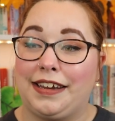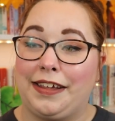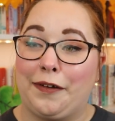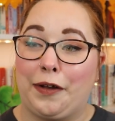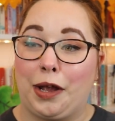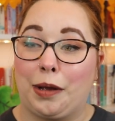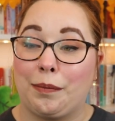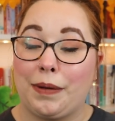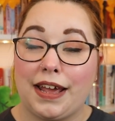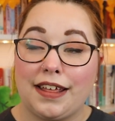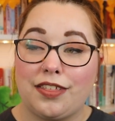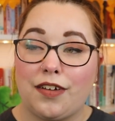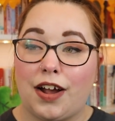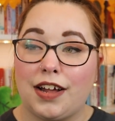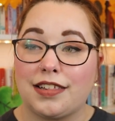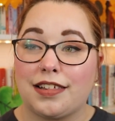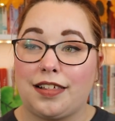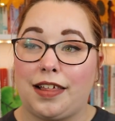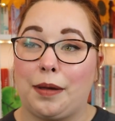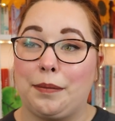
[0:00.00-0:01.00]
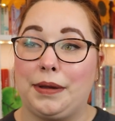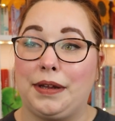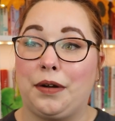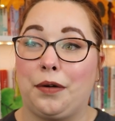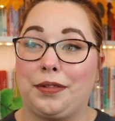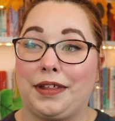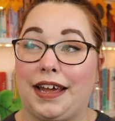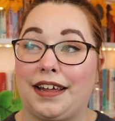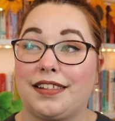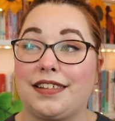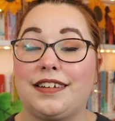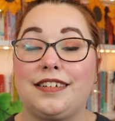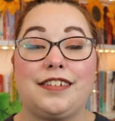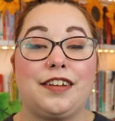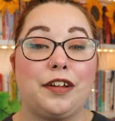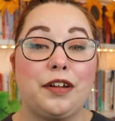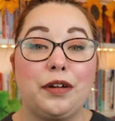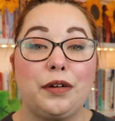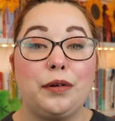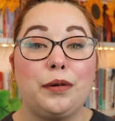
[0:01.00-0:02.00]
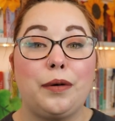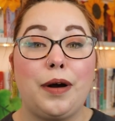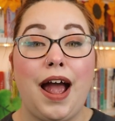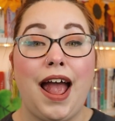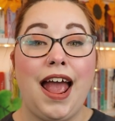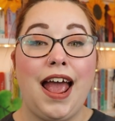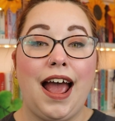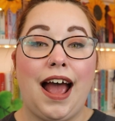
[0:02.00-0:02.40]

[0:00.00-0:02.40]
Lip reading: hearing my thoughts, let me know that too.